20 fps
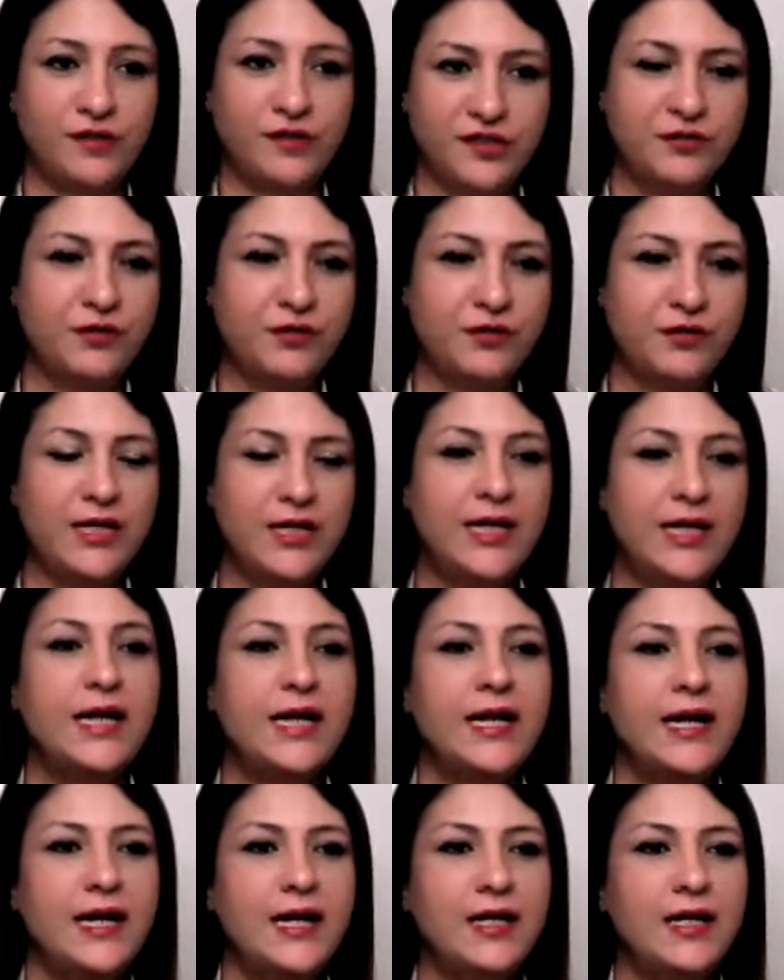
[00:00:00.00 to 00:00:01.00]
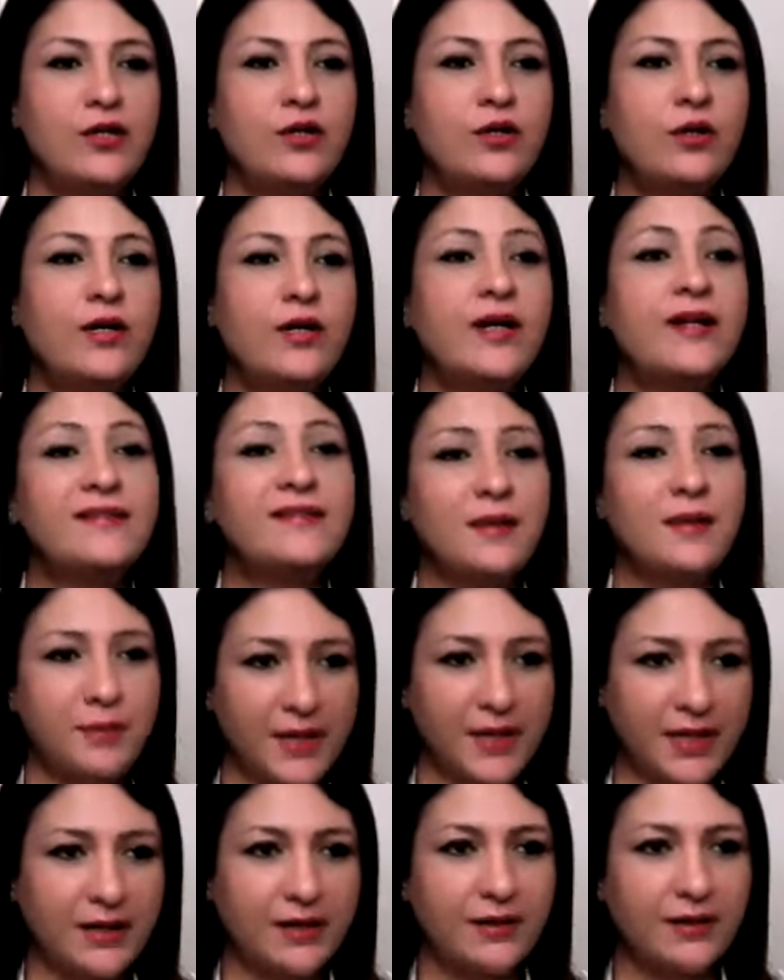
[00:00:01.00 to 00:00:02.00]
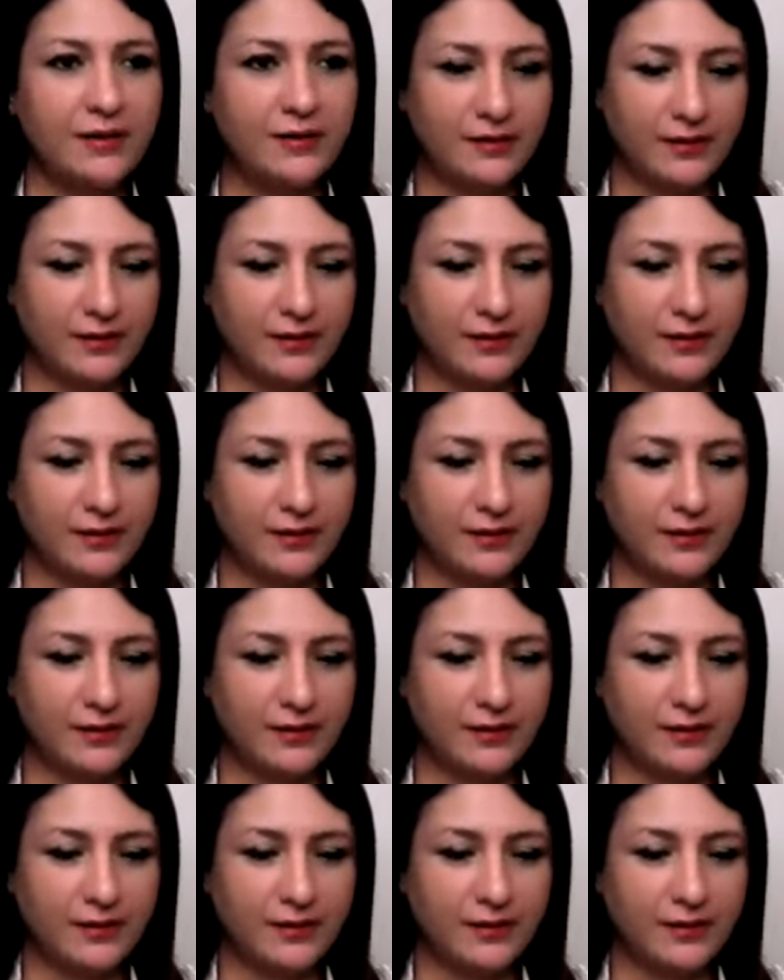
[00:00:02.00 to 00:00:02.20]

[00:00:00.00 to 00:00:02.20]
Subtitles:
first of all, you're accepting,